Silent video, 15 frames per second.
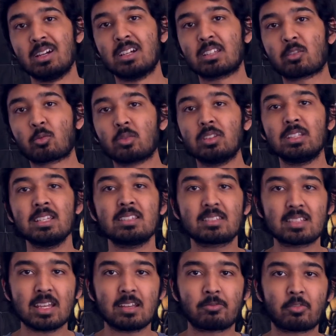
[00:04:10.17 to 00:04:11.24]
The release
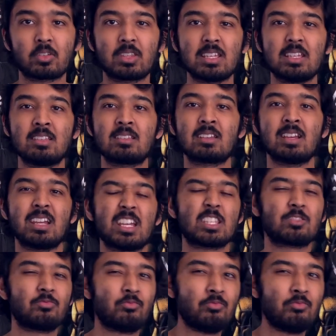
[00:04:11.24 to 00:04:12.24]
date for these is